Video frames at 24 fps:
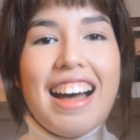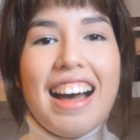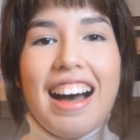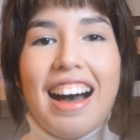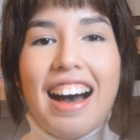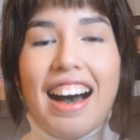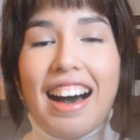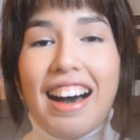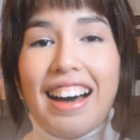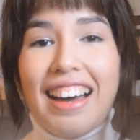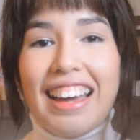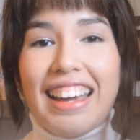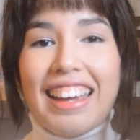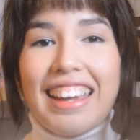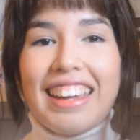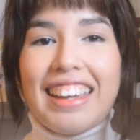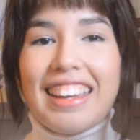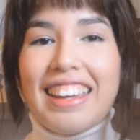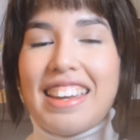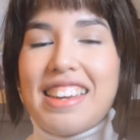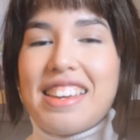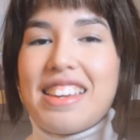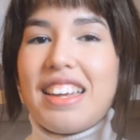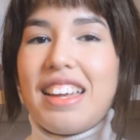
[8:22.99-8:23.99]

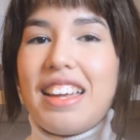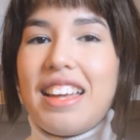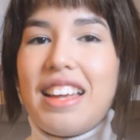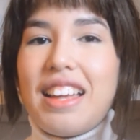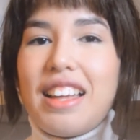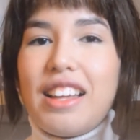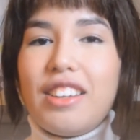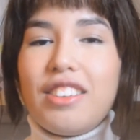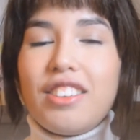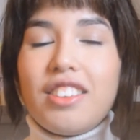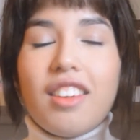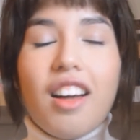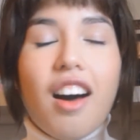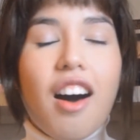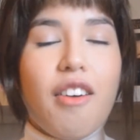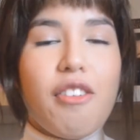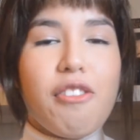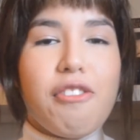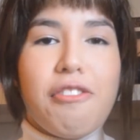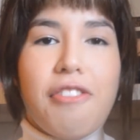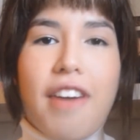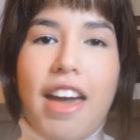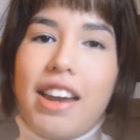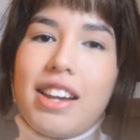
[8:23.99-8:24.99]
I love
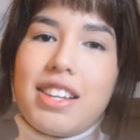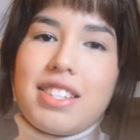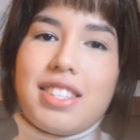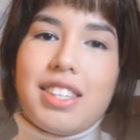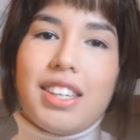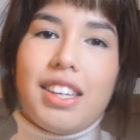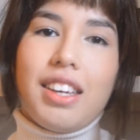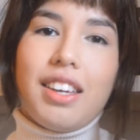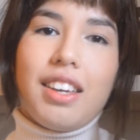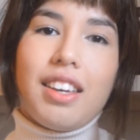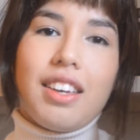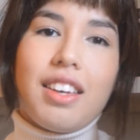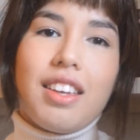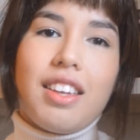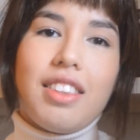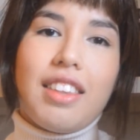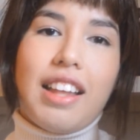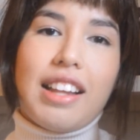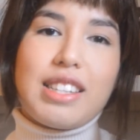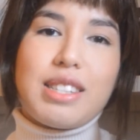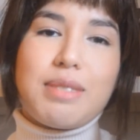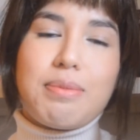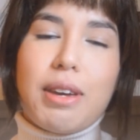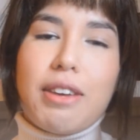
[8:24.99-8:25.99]
fantasy.
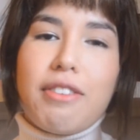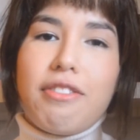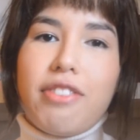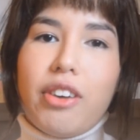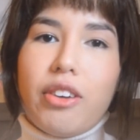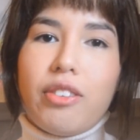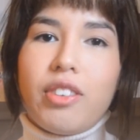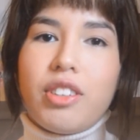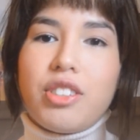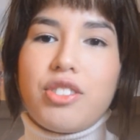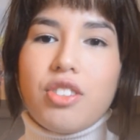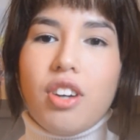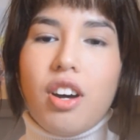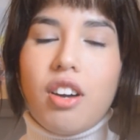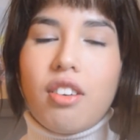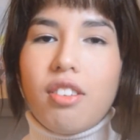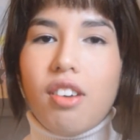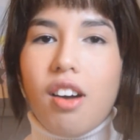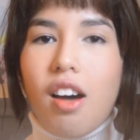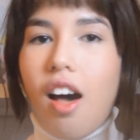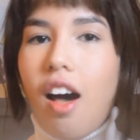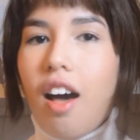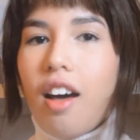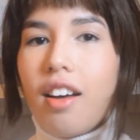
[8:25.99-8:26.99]
That's my favorite
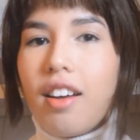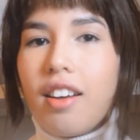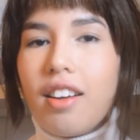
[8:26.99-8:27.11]
genre.